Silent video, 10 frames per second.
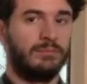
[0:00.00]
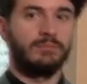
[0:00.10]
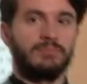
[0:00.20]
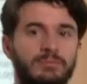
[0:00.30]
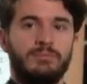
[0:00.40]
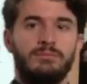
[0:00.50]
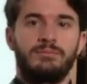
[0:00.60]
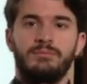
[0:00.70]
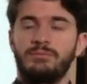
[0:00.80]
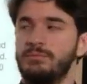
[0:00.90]

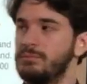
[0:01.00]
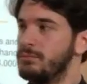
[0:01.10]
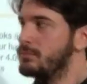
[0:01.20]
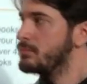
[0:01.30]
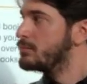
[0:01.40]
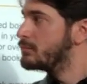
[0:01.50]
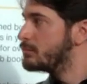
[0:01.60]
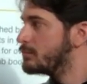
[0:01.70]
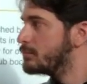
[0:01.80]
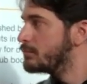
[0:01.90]

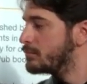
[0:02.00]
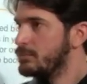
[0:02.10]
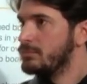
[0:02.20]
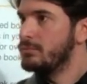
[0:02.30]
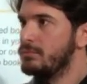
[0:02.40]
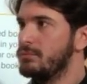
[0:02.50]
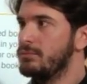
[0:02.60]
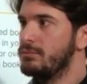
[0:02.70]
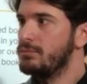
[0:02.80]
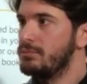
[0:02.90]

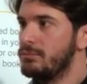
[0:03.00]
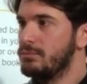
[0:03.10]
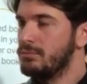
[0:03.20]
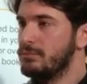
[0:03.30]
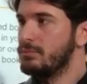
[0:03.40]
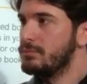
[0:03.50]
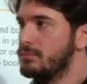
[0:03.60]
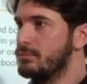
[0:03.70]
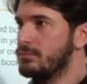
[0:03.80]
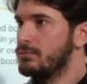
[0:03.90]

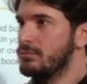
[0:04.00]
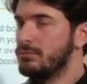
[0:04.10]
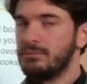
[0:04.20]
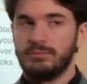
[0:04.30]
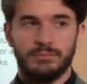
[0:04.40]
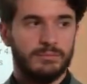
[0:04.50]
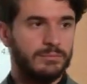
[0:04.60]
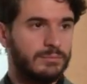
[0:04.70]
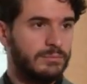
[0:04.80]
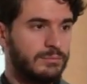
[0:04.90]

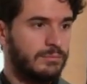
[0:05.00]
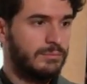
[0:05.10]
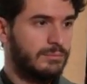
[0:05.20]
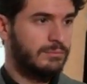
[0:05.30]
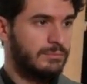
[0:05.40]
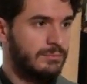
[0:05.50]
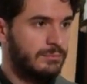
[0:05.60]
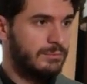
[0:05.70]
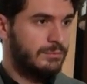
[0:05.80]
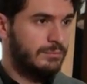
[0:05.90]

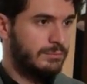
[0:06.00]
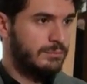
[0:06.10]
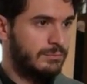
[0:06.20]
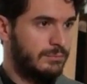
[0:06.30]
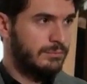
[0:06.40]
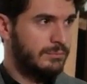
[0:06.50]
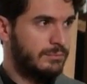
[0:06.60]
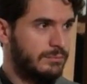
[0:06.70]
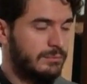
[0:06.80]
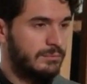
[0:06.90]

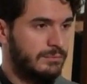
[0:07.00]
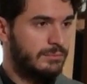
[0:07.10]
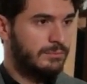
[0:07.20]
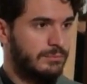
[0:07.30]
(not speaking)